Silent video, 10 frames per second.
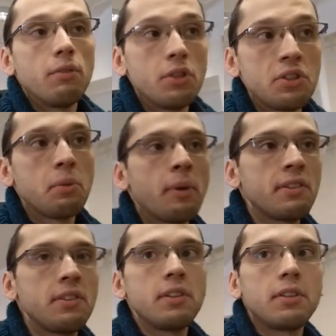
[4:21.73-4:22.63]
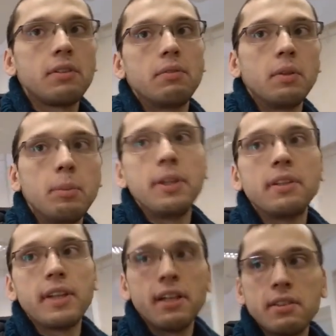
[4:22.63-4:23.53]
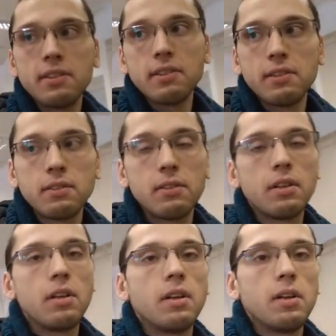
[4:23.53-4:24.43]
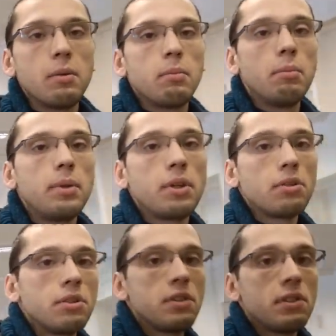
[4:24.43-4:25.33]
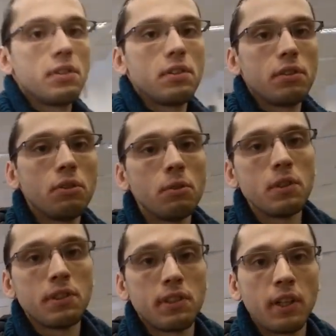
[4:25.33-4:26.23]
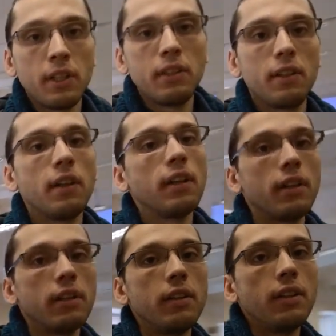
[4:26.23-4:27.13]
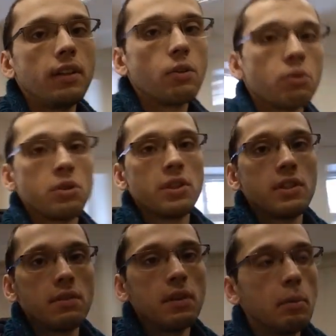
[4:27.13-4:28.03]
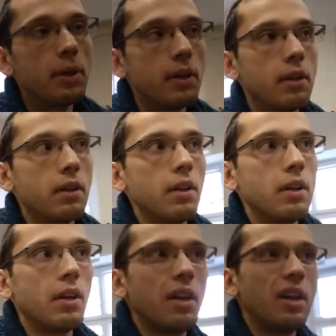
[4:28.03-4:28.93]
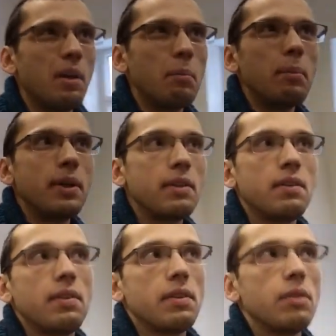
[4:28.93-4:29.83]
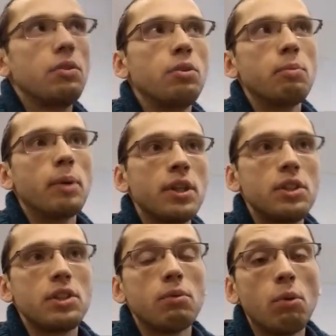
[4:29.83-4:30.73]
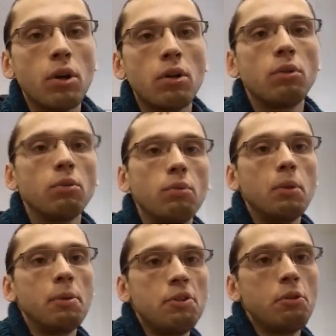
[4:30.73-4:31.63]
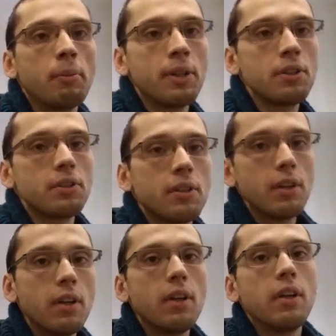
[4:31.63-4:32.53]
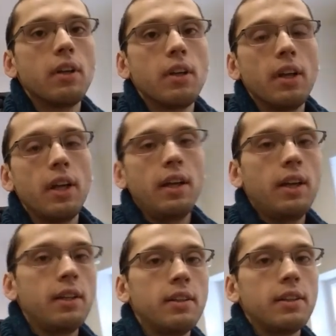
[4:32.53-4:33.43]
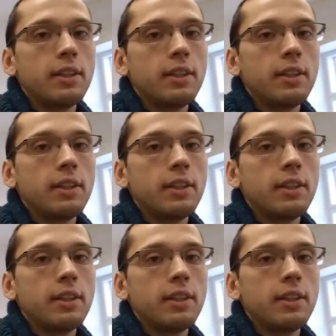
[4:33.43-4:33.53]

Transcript: semester will be intense, because you'll start and the courses will be a bit too much, the workload will be too much, and